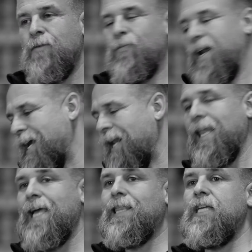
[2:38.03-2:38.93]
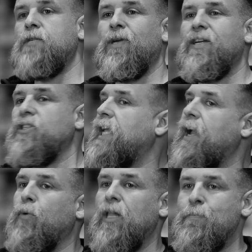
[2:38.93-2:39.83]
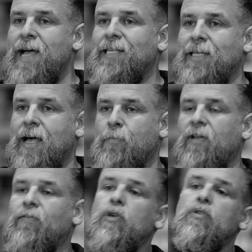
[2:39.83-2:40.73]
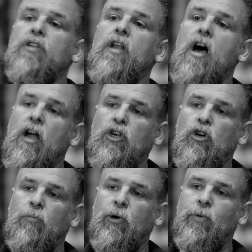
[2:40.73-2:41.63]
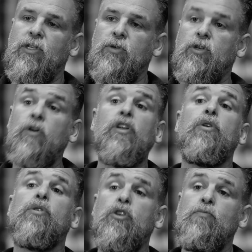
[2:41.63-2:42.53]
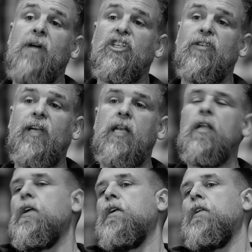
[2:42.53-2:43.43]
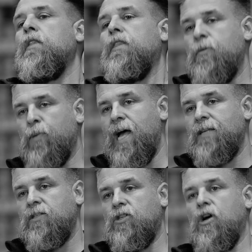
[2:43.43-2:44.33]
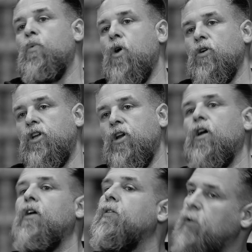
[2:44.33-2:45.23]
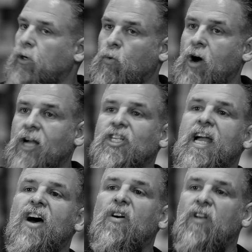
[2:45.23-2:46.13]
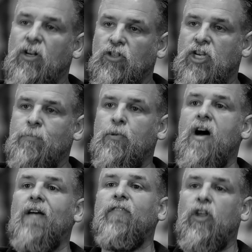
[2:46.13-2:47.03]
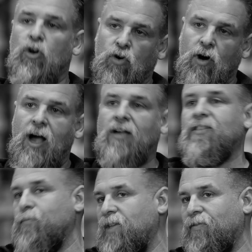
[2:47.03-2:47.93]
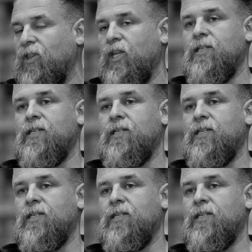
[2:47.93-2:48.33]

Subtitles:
but I kind of like these because you can't really mess up. If you use a non-curable reducer and you use too much of it, the plastisol won't cure, it'll wash out, it'll chip off, it'll crock, some different things